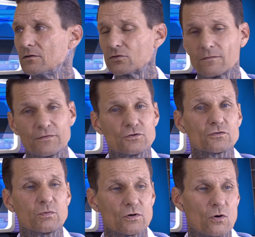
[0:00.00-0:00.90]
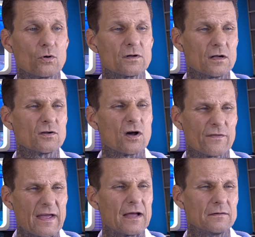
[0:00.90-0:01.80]
So if you just want to hold on to all
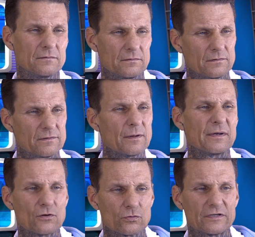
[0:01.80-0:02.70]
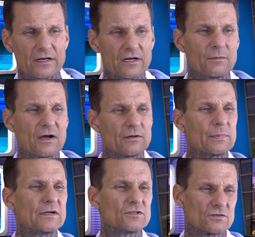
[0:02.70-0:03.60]
that, let me go take care of my other
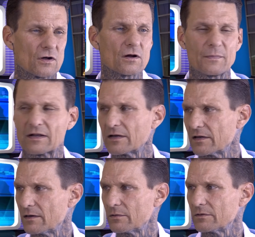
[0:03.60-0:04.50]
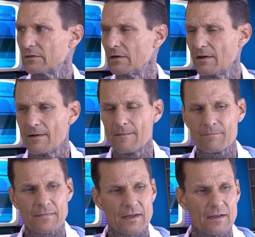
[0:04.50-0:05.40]
patients, I'll come back and get with you.
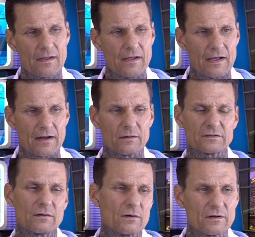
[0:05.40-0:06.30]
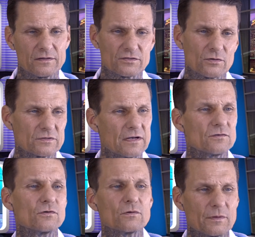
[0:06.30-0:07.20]
And I was like, well, and she goes, yeah,
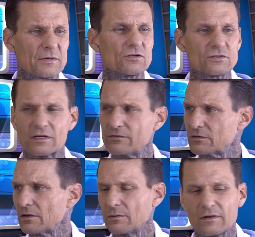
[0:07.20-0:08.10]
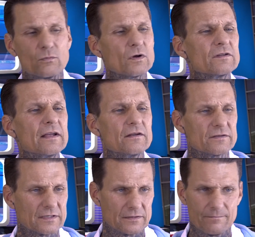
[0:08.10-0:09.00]
let me just give you something. What date
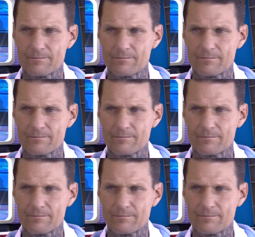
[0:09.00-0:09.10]
is it?